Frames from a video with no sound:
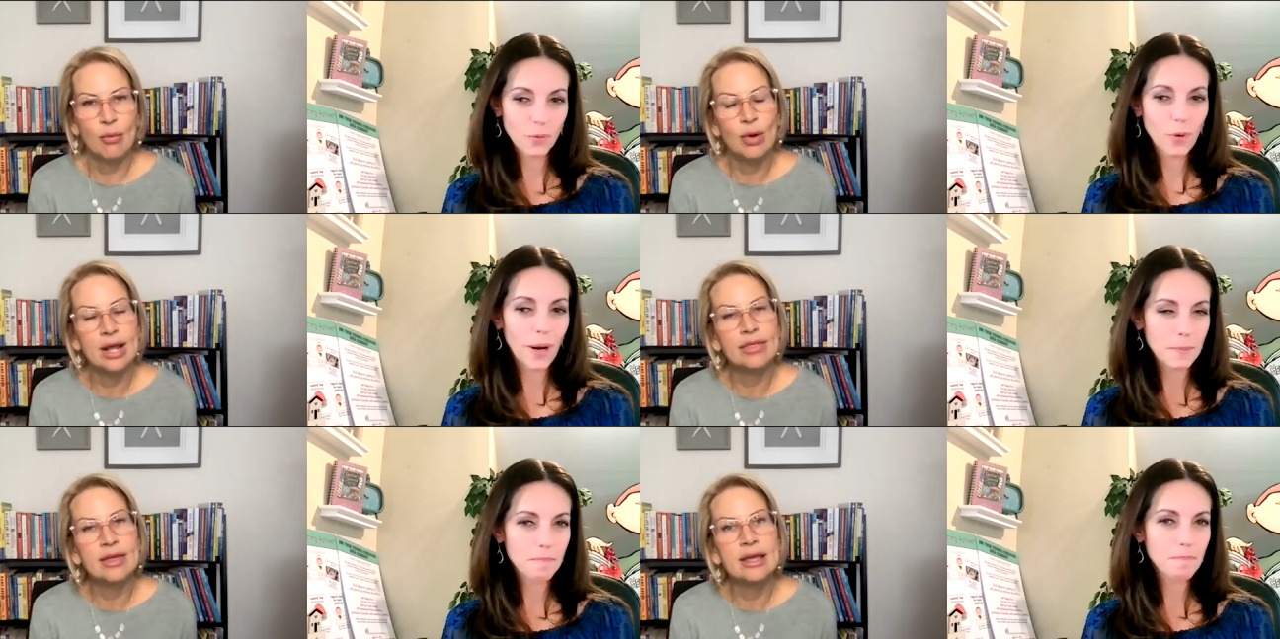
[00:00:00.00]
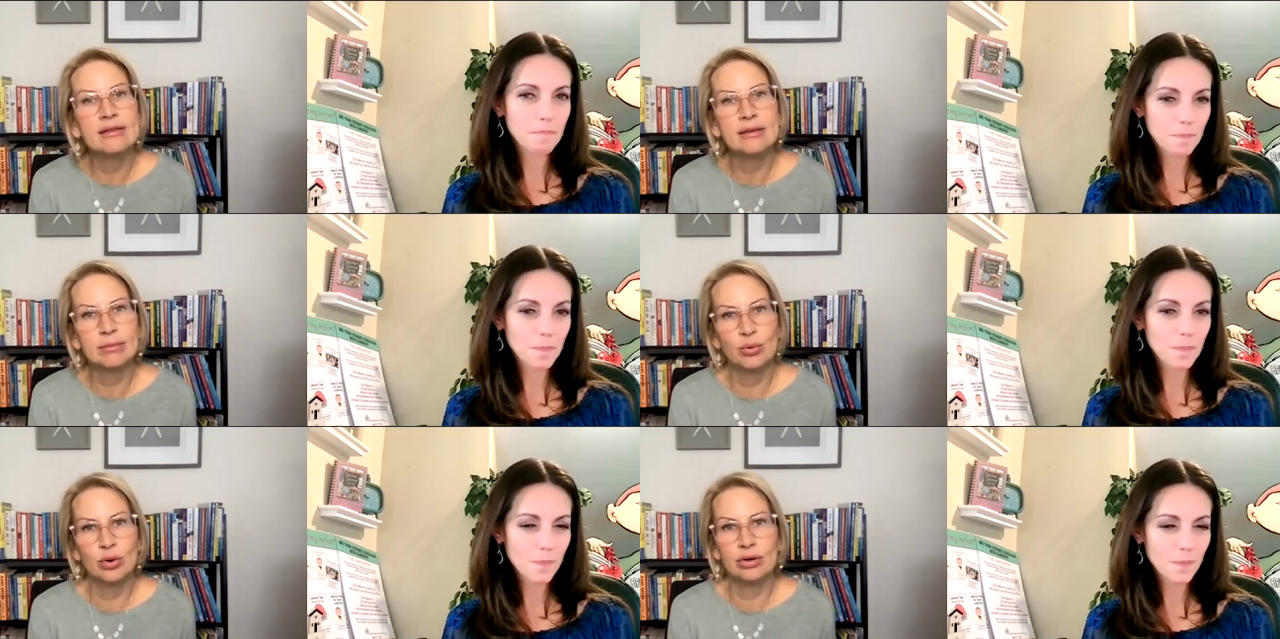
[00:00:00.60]
Speaker 1: But what I think is
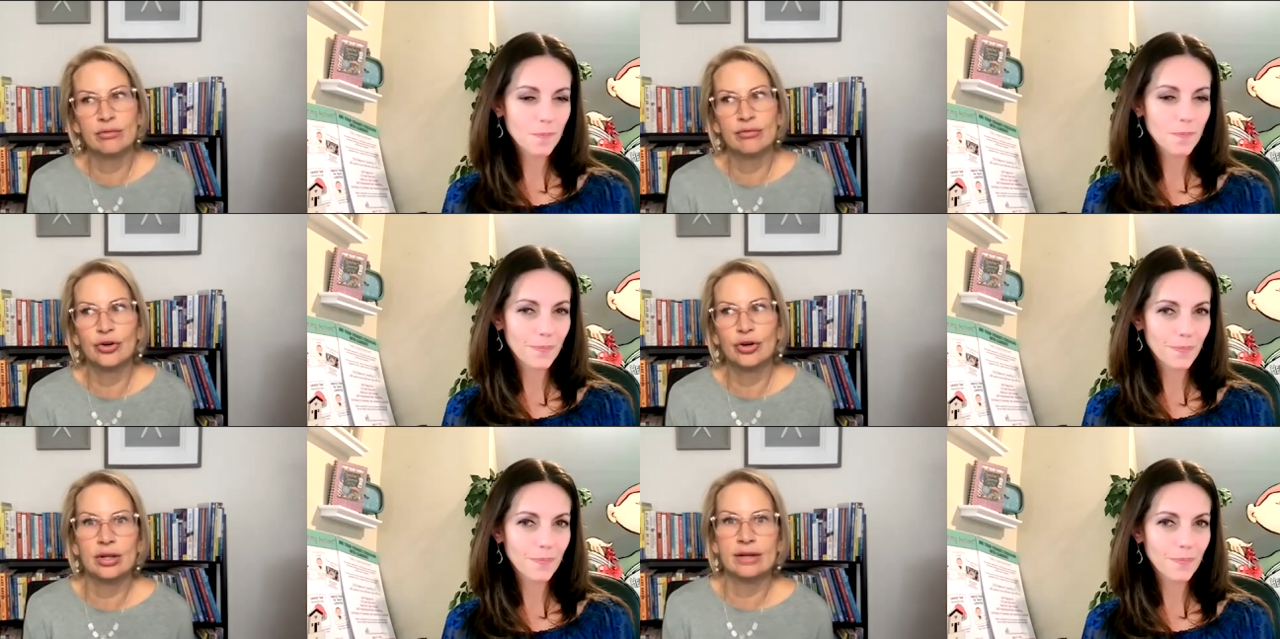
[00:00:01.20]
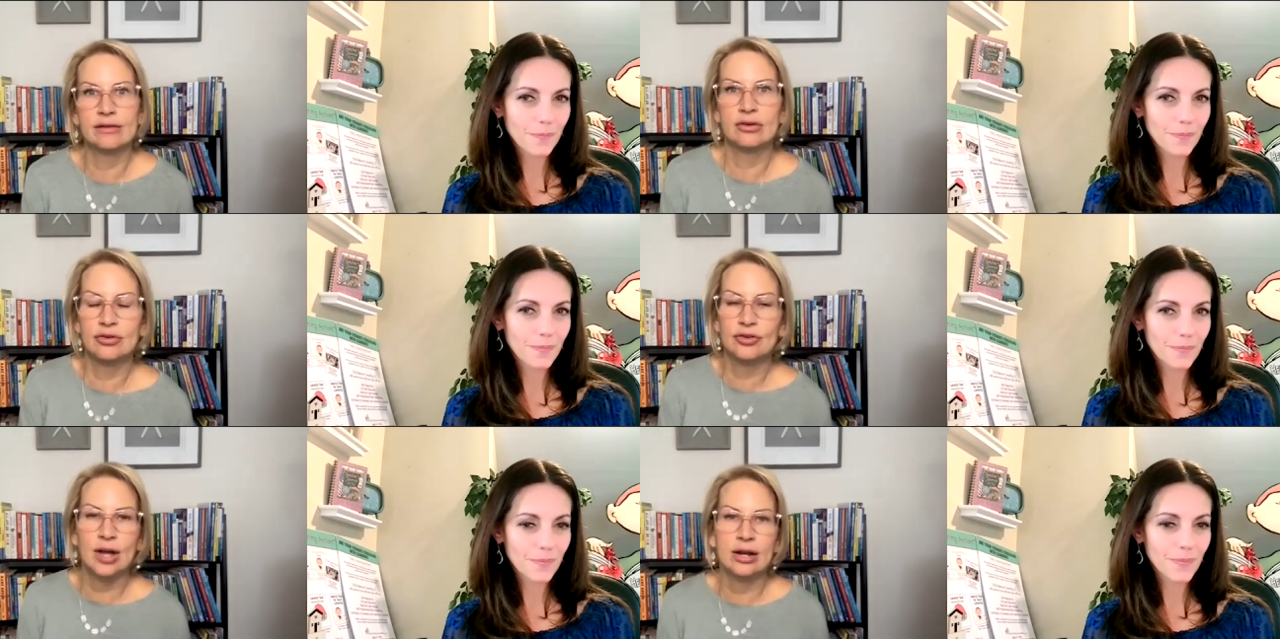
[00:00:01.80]
important for your
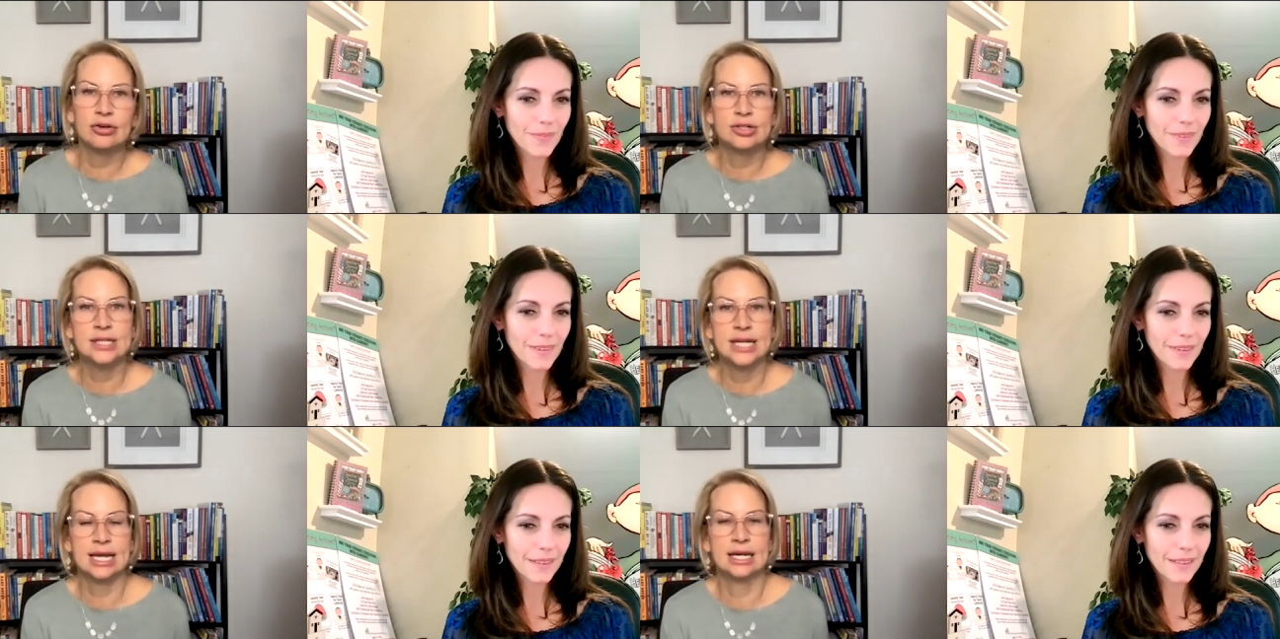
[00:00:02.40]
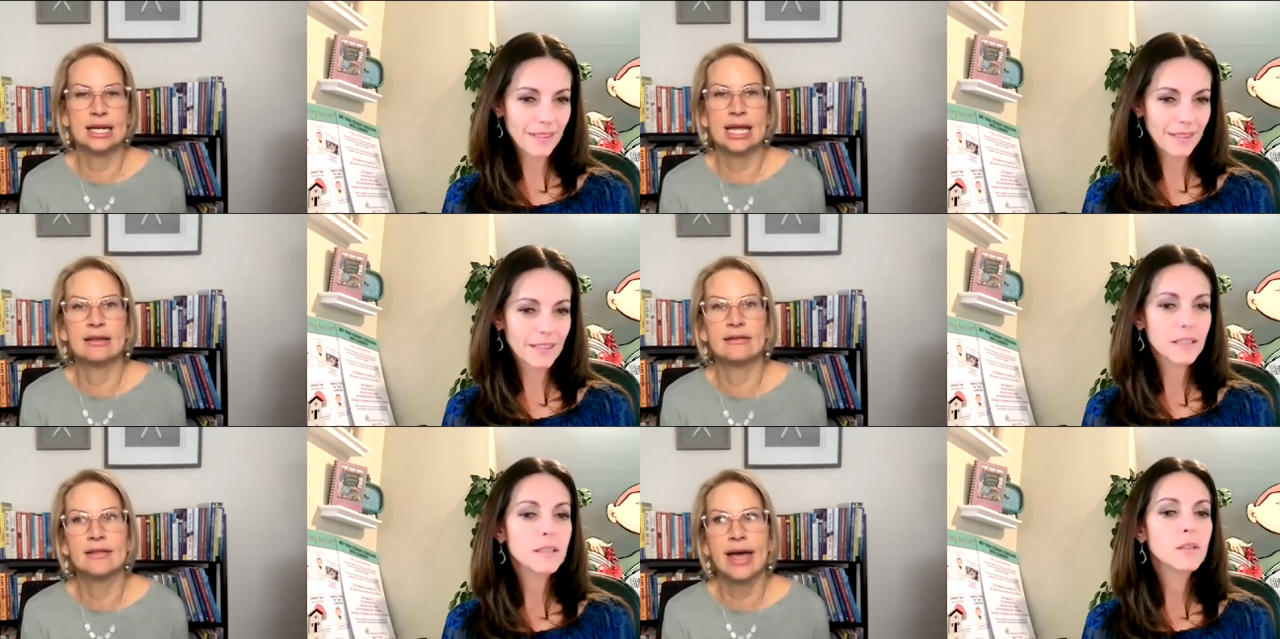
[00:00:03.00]
listeners to understand
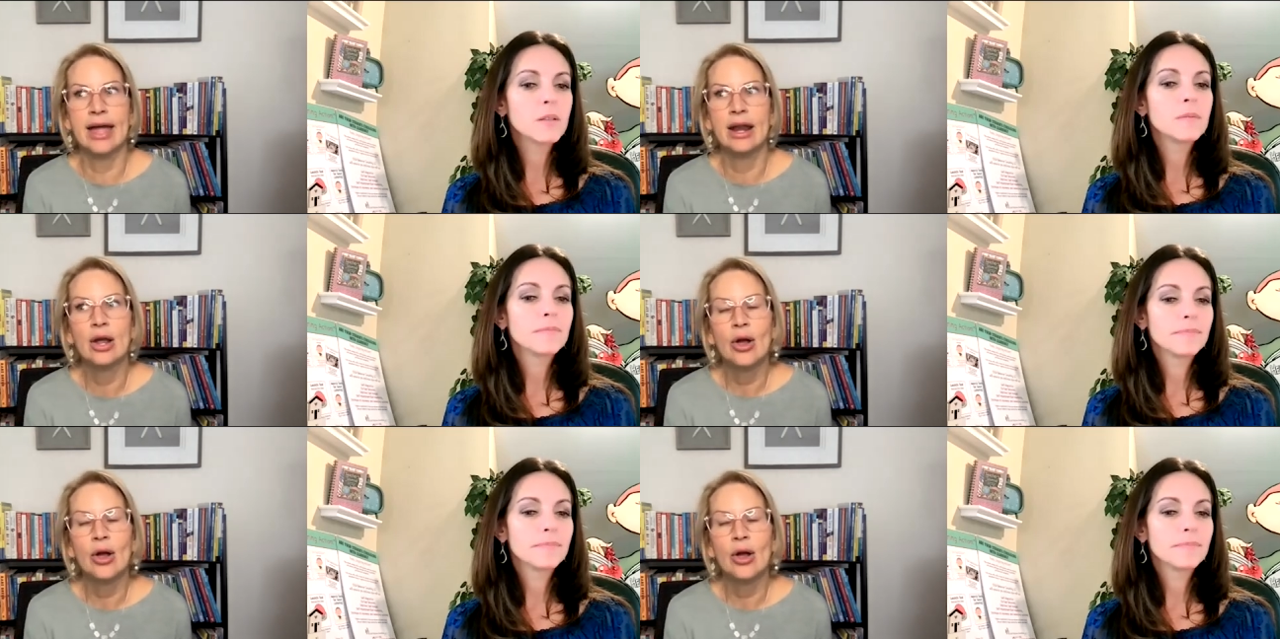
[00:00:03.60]
is that,